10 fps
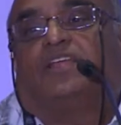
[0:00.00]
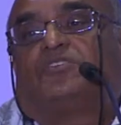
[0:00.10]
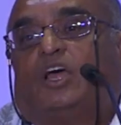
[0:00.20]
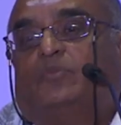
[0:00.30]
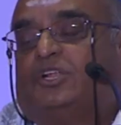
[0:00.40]

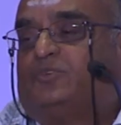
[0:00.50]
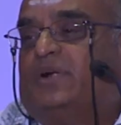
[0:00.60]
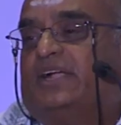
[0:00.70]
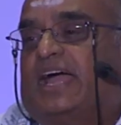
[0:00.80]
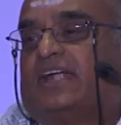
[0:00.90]

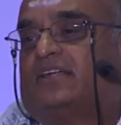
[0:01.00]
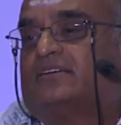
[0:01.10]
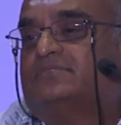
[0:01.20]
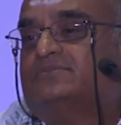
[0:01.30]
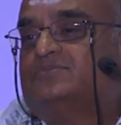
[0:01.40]
Establishment Act.
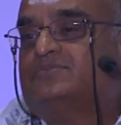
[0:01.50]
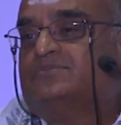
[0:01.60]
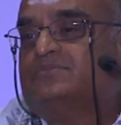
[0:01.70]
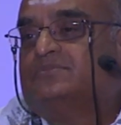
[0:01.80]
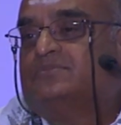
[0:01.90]

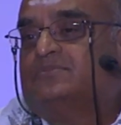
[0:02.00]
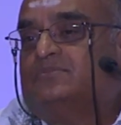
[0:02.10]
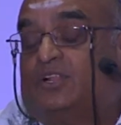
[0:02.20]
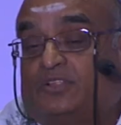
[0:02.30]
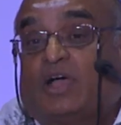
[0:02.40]

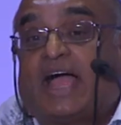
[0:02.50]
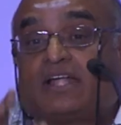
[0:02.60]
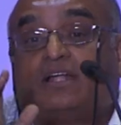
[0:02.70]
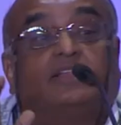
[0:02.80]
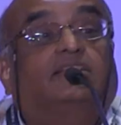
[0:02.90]
There is an
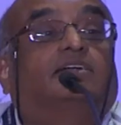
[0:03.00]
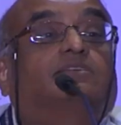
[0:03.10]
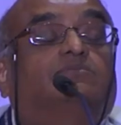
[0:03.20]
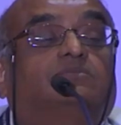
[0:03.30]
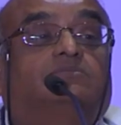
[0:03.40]
act like that.
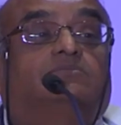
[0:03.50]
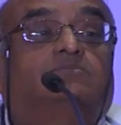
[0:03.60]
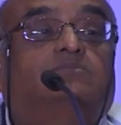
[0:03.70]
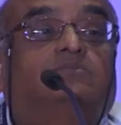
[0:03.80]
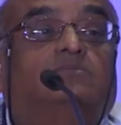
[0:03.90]

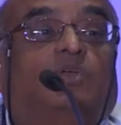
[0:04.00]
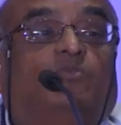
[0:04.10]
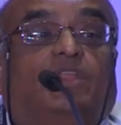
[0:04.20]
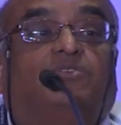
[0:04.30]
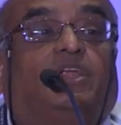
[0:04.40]

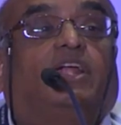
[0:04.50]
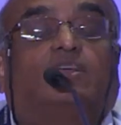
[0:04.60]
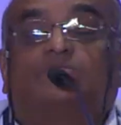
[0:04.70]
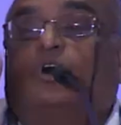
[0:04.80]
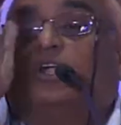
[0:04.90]
Every state
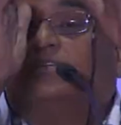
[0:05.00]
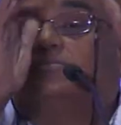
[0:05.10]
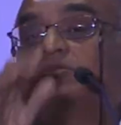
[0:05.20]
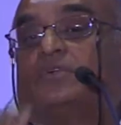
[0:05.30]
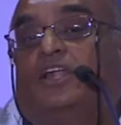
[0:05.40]
has got,
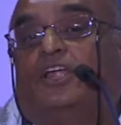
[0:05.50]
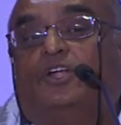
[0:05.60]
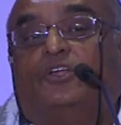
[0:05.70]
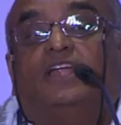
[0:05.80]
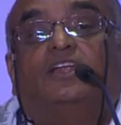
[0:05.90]
running
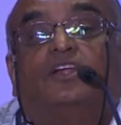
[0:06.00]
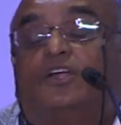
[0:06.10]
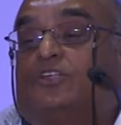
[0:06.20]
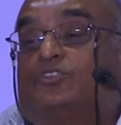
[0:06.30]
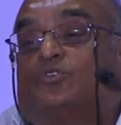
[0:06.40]
into
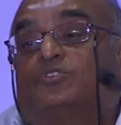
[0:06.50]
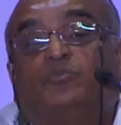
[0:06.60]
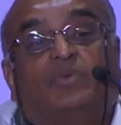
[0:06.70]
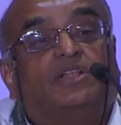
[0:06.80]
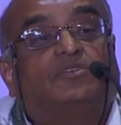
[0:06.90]
800 to
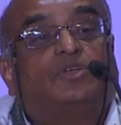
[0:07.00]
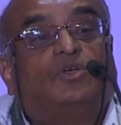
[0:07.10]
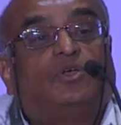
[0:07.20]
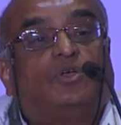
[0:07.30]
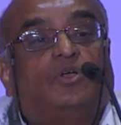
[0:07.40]
1,000 pages.
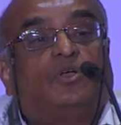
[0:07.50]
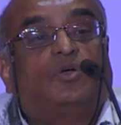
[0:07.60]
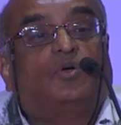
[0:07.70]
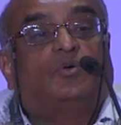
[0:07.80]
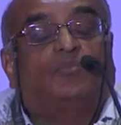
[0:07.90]

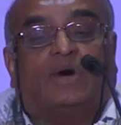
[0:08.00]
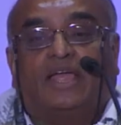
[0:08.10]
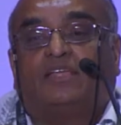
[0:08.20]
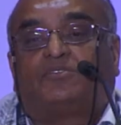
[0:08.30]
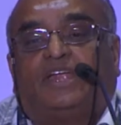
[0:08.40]

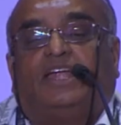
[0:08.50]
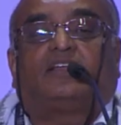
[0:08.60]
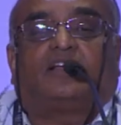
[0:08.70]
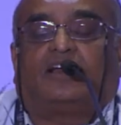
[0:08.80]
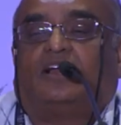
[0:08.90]
My
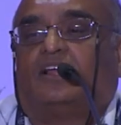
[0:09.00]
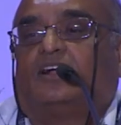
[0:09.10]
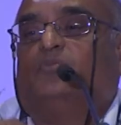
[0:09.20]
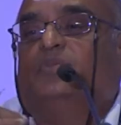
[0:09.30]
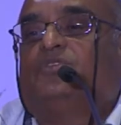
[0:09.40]
state,
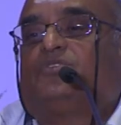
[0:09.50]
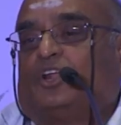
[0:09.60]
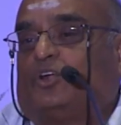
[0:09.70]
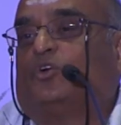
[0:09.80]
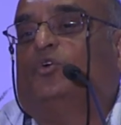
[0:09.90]
Karnataka,
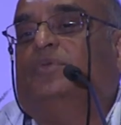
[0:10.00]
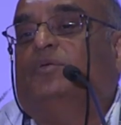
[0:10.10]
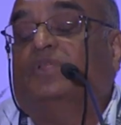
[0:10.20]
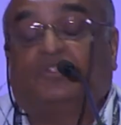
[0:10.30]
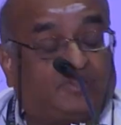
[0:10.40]
minister told me,
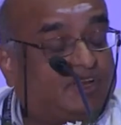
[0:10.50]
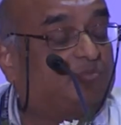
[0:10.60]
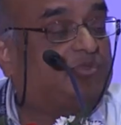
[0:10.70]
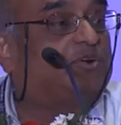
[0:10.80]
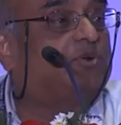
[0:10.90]
minister himself